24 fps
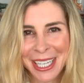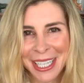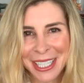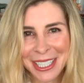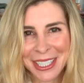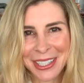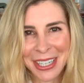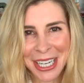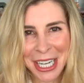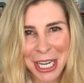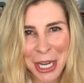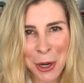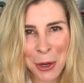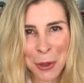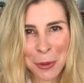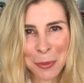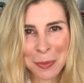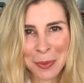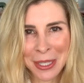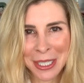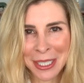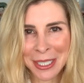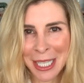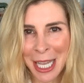So I
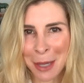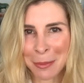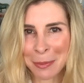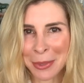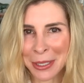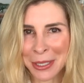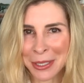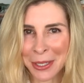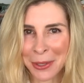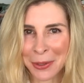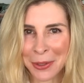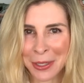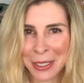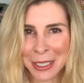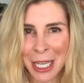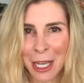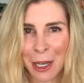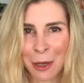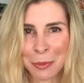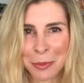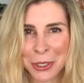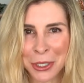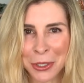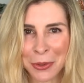hope this episode has
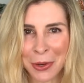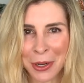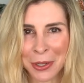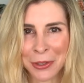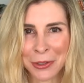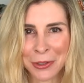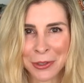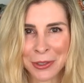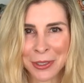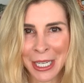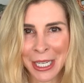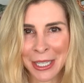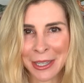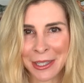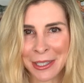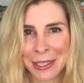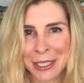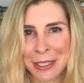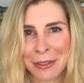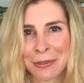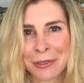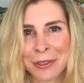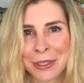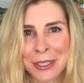helped you understand the
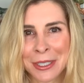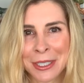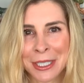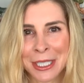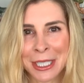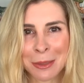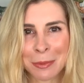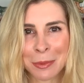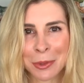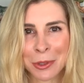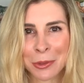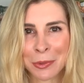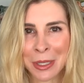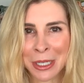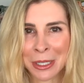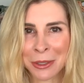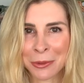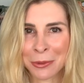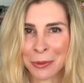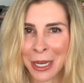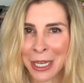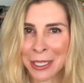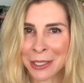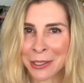differences
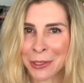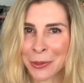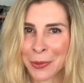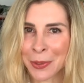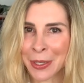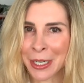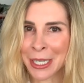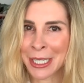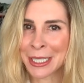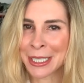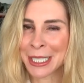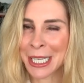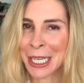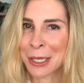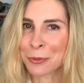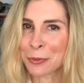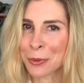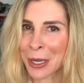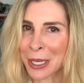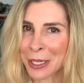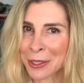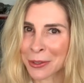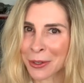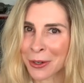between retinoids and
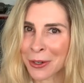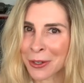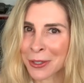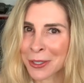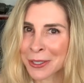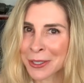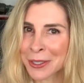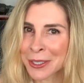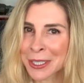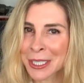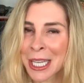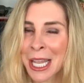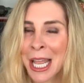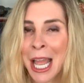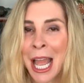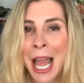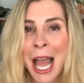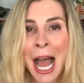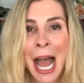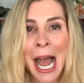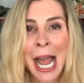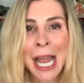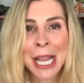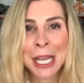retinols.
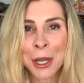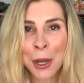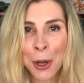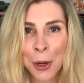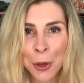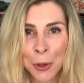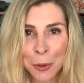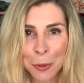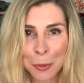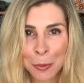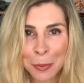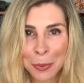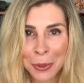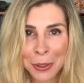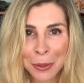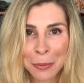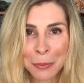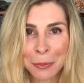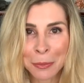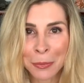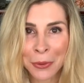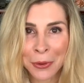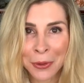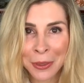I hope
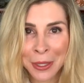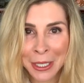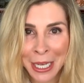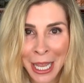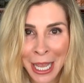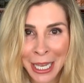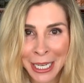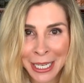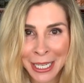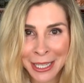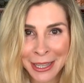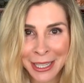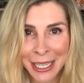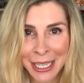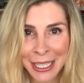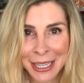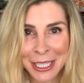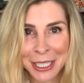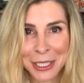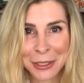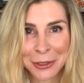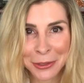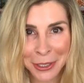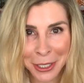more than anything
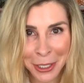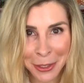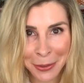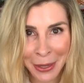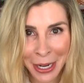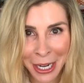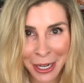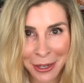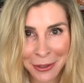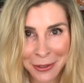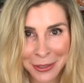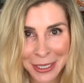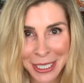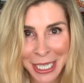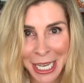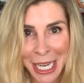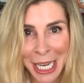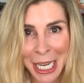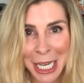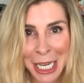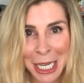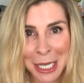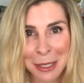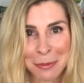that you'll go out
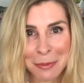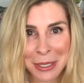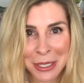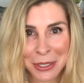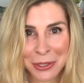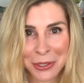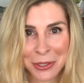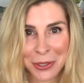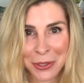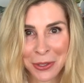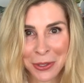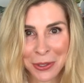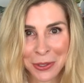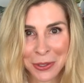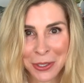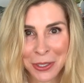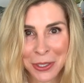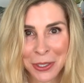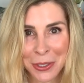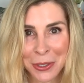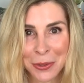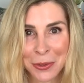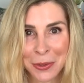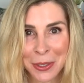and be sure
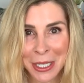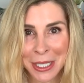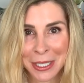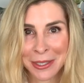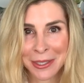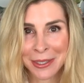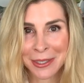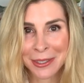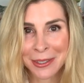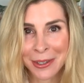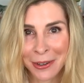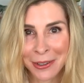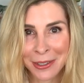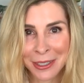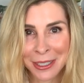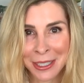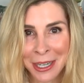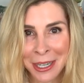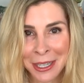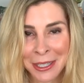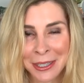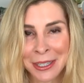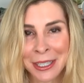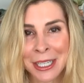to get started
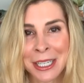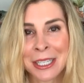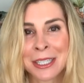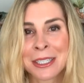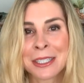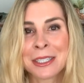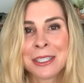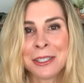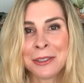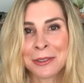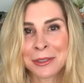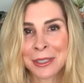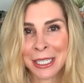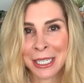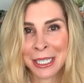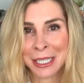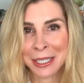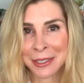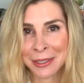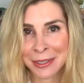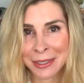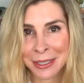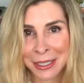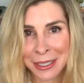on this, use it
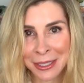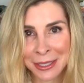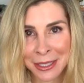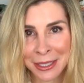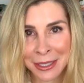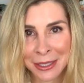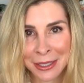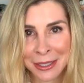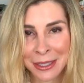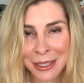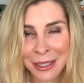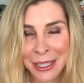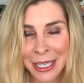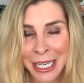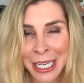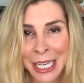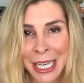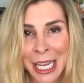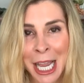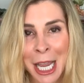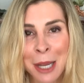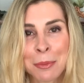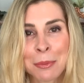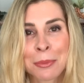
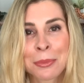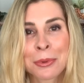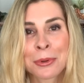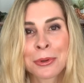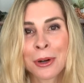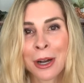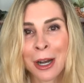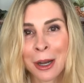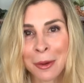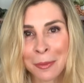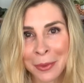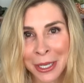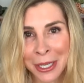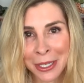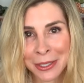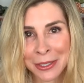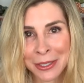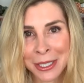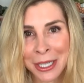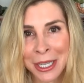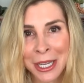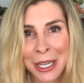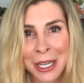consistently. I promise